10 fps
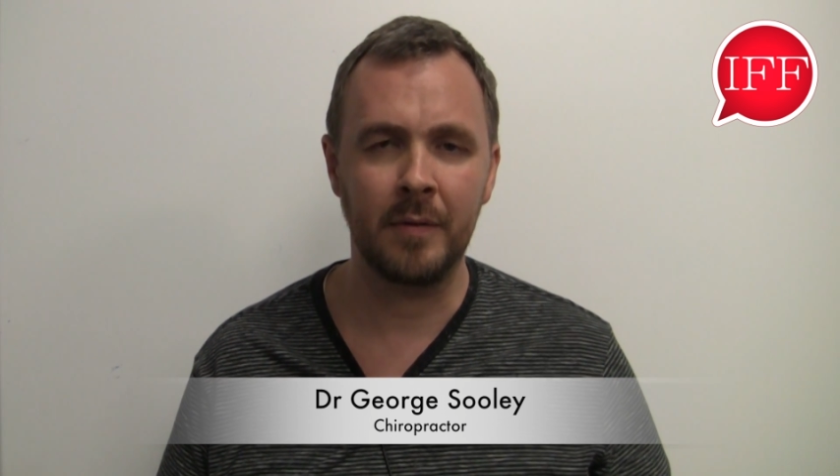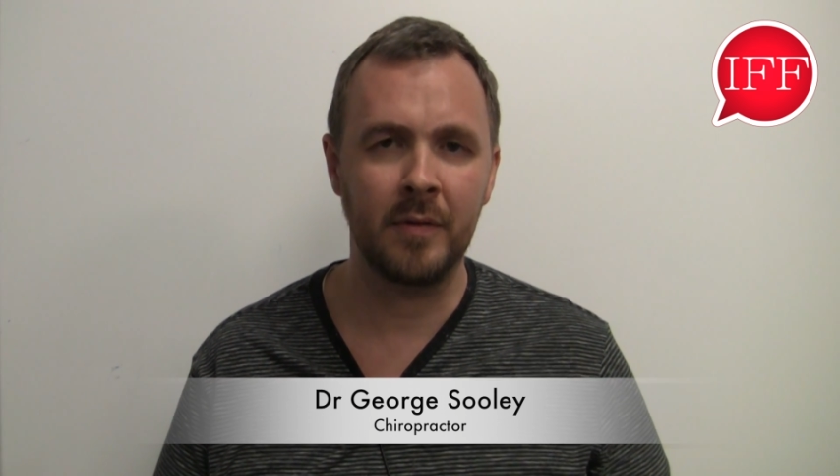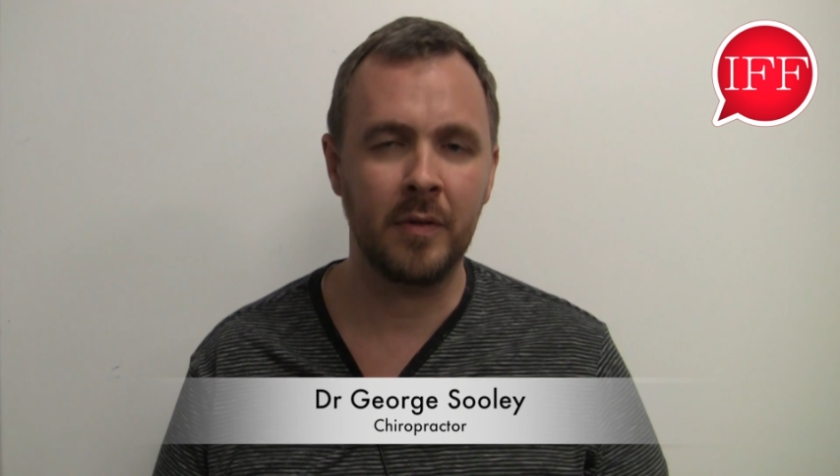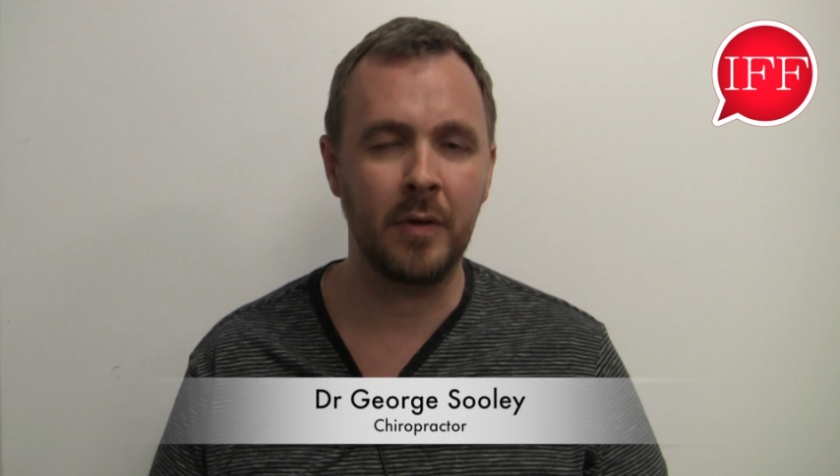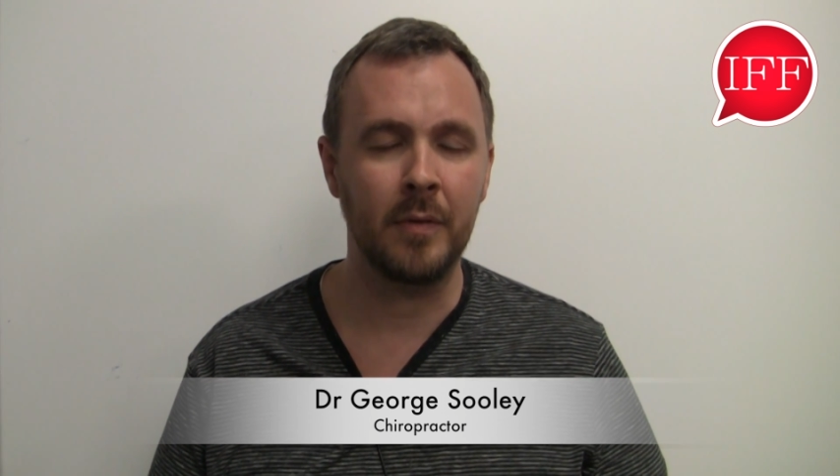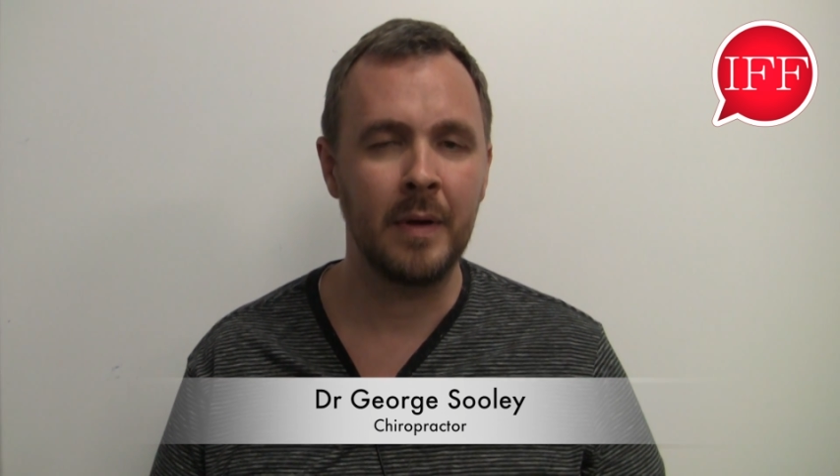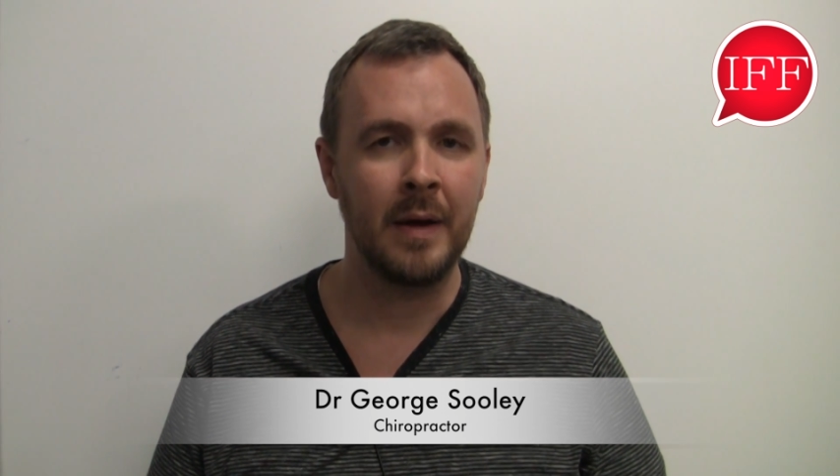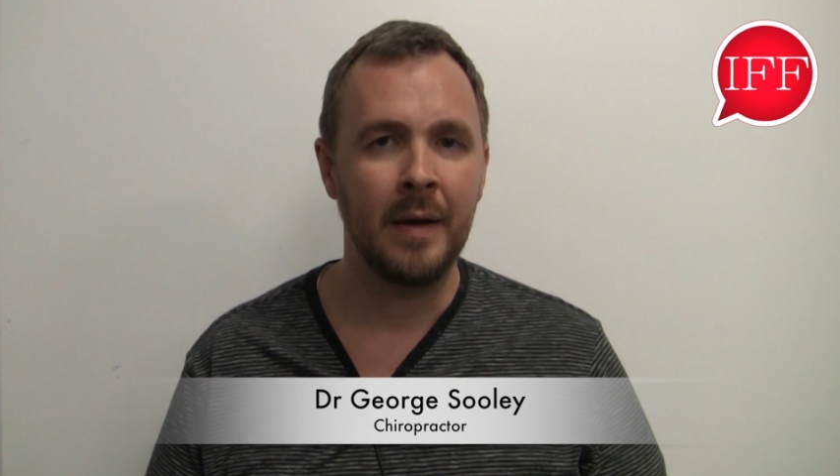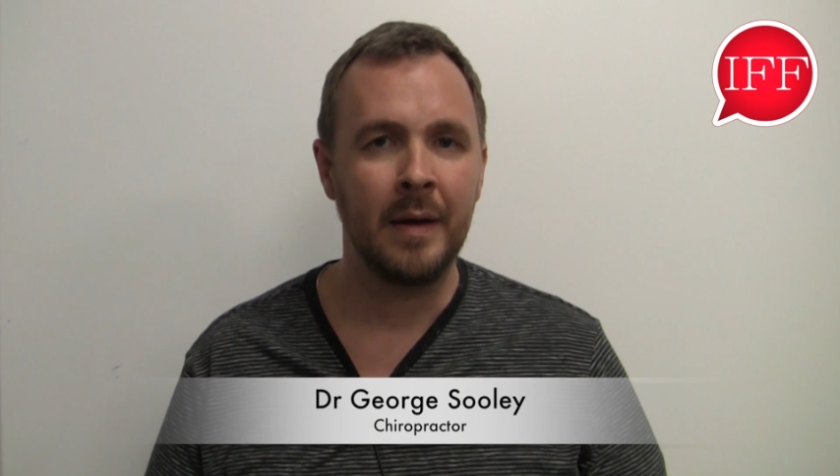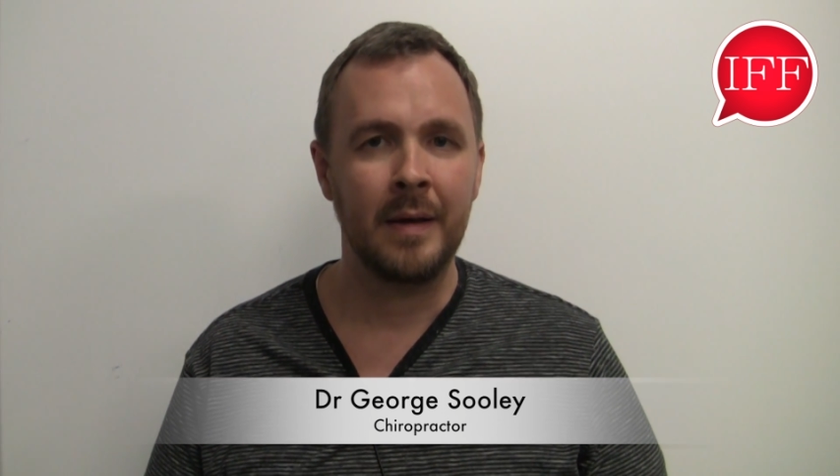So,
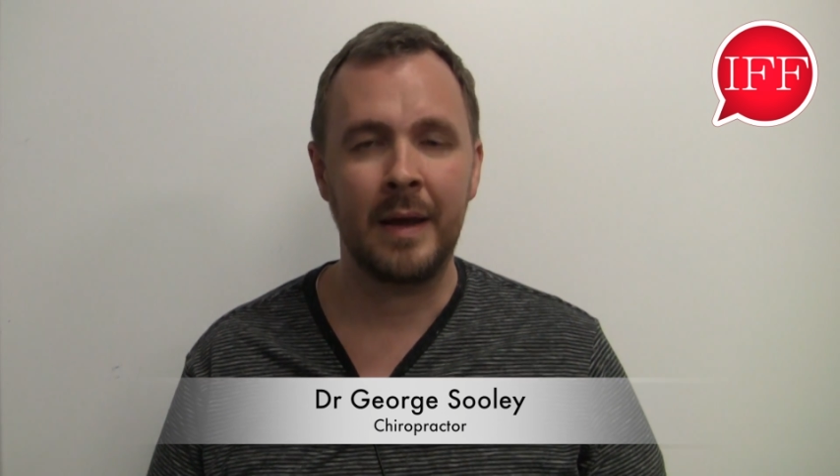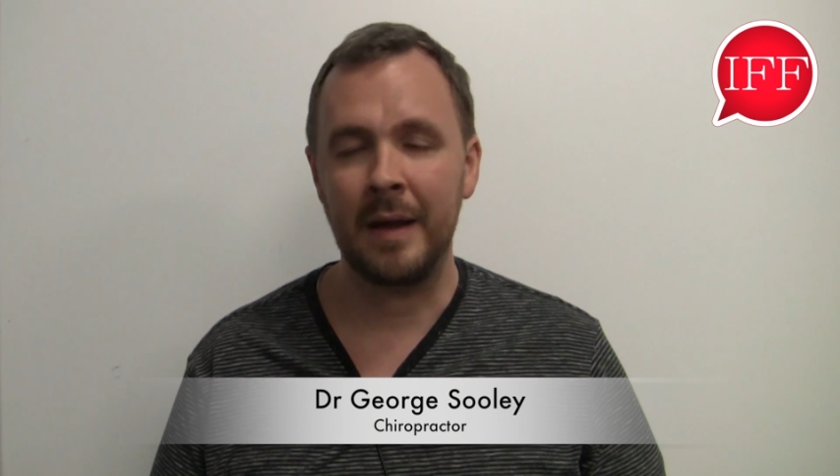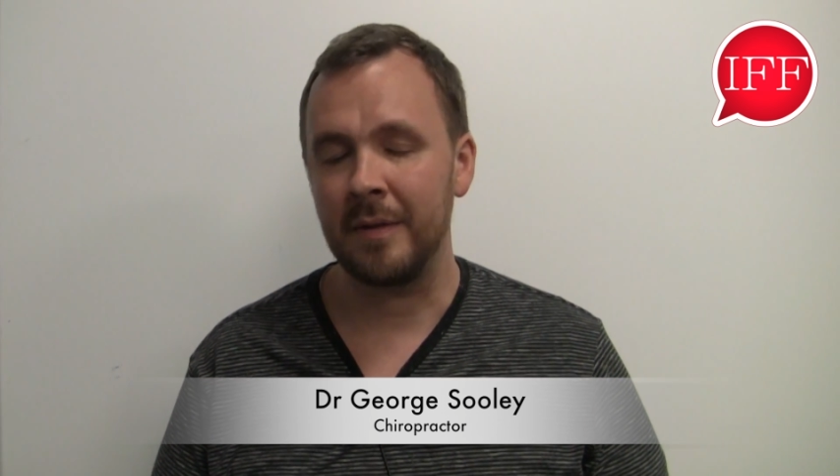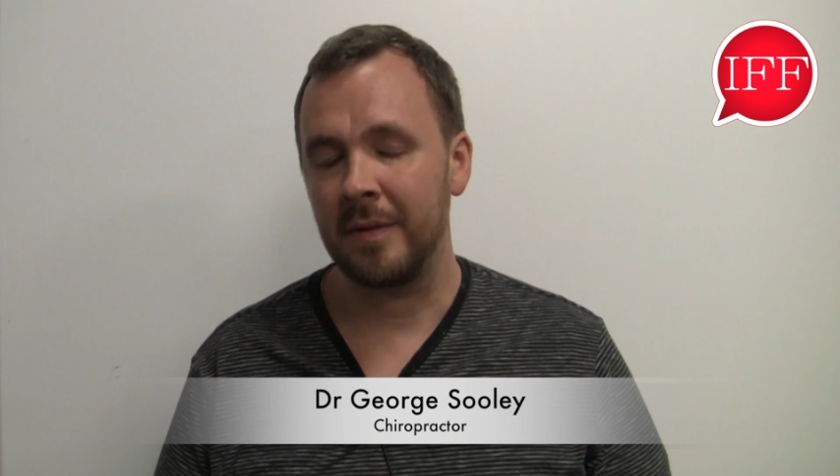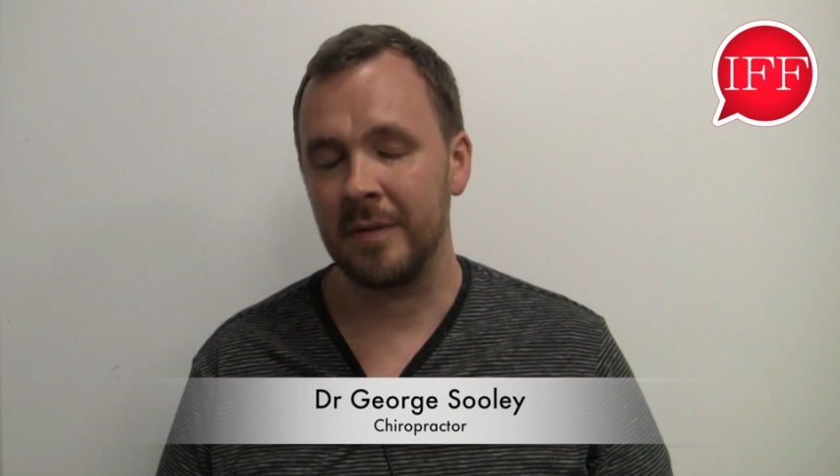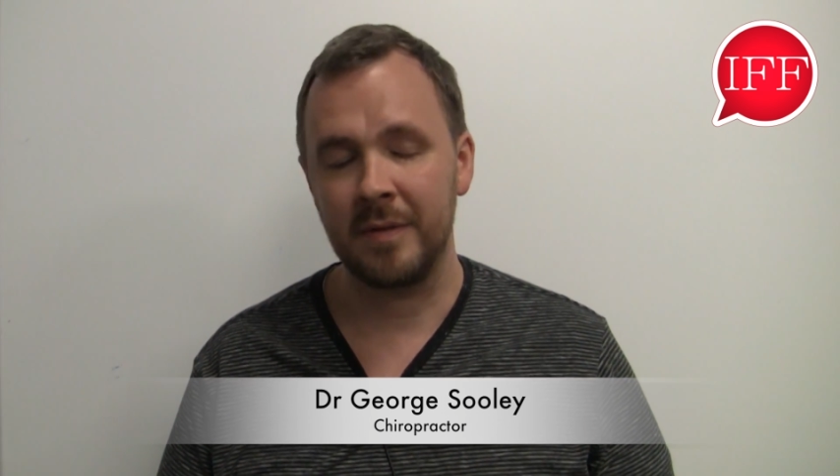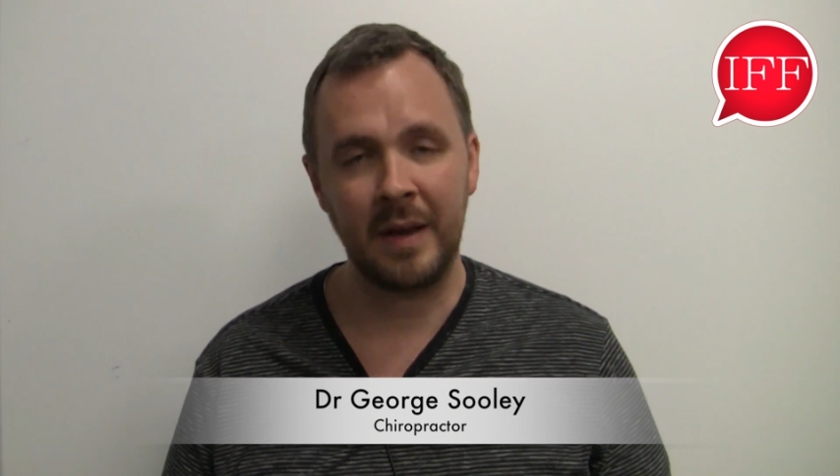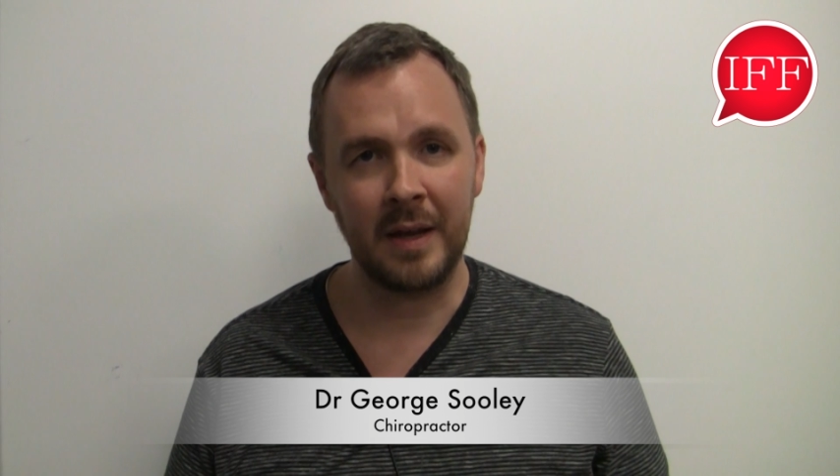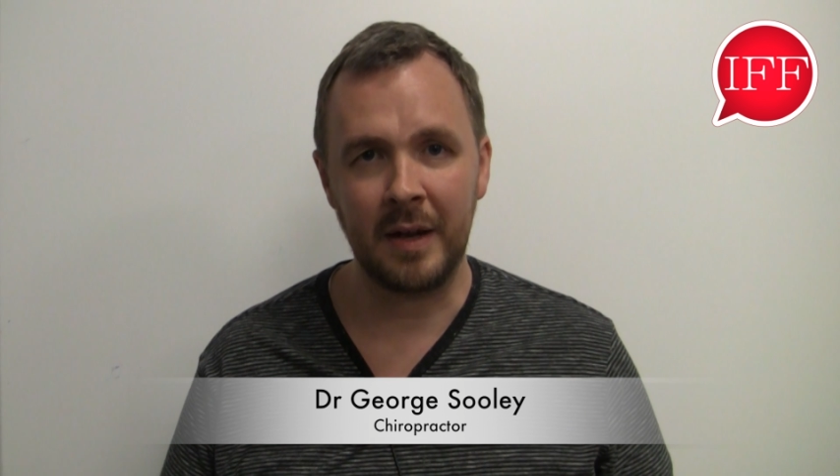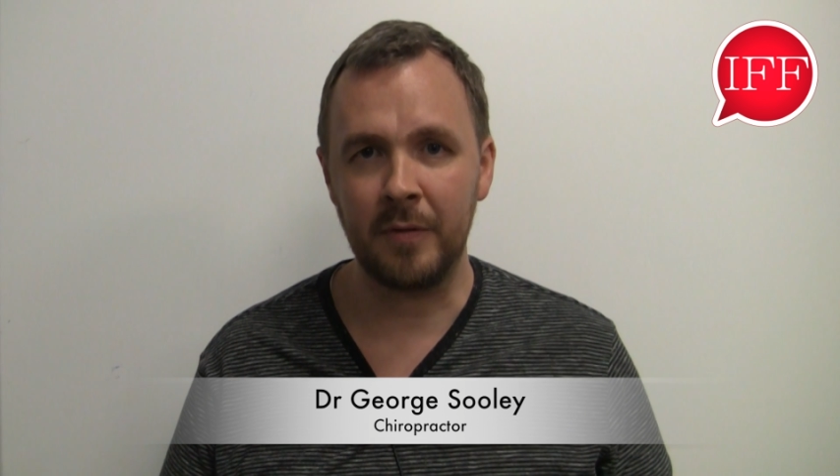can't
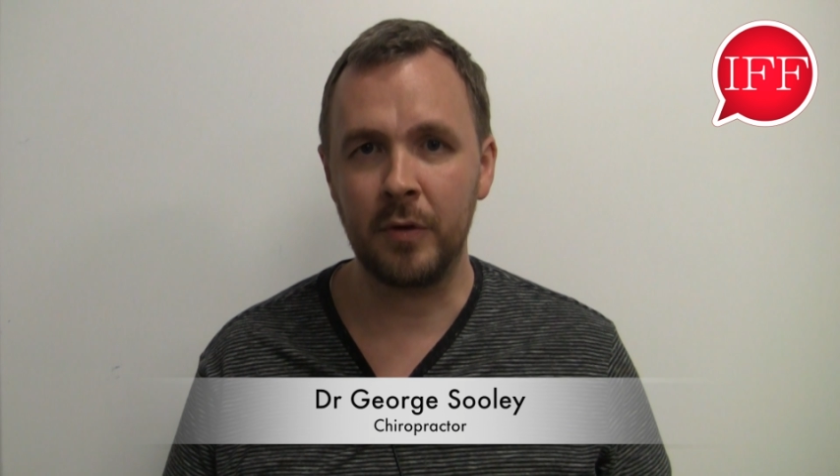say enough